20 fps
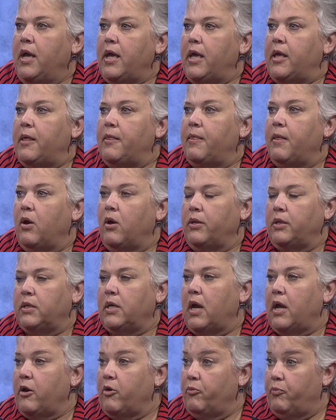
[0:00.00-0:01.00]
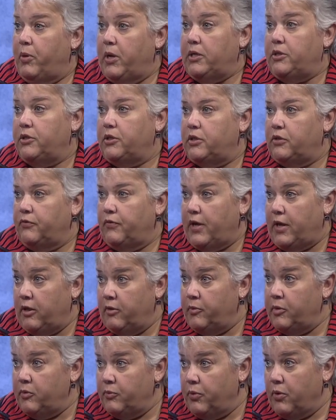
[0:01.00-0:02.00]
in the entire budget
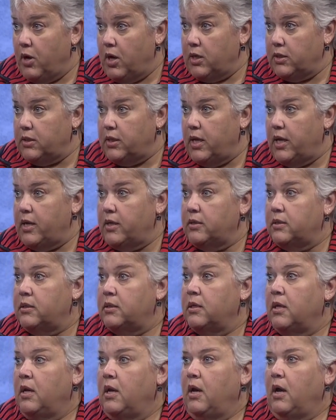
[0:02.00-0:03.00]
development process,